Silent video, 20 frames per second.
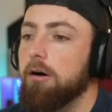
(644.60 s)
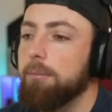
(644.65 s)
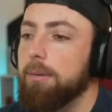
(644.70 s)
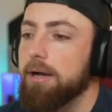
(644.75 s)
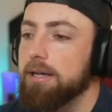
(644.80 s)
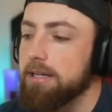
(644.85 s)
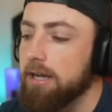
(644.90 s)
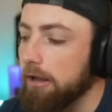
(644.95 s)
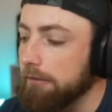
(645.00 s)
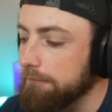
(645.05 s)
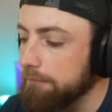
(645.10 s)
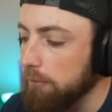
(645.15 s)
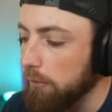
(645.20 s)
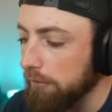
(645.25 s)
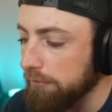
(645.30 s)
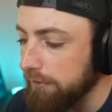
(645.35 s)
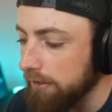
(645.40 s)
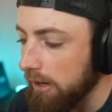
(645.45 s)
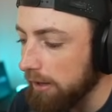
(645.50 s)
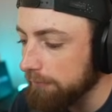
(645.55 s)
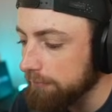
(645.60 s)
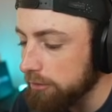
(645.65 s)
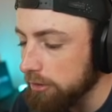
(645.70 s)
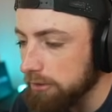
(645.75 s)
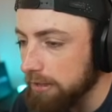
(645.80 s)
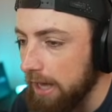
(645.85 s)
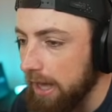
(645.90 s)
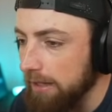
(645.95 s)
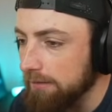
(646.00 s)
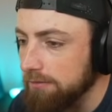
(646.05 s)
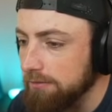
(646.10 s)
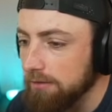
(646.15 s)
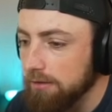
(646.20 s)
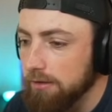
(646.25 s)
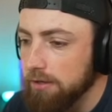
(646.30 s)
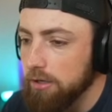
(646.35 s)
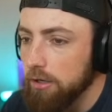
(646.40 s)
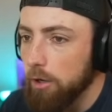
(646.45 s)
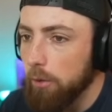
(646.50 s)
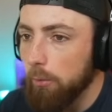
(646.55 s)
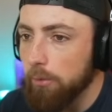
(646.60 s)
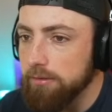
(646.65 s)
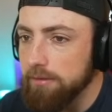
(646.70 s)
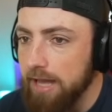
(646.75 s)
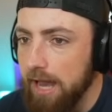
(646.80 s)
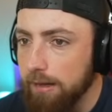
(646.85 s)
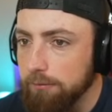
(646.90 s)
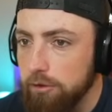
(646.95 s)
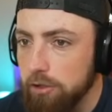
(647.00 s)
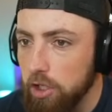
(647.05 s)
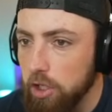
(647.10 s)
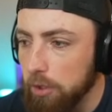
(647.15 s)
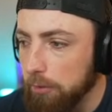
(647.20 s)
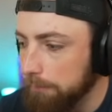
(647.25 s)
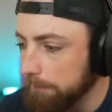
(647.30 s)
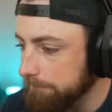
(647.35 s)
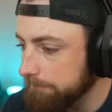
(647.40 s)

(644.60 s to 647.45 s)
Oh, my God. Four feet off. Good guess. We're down two.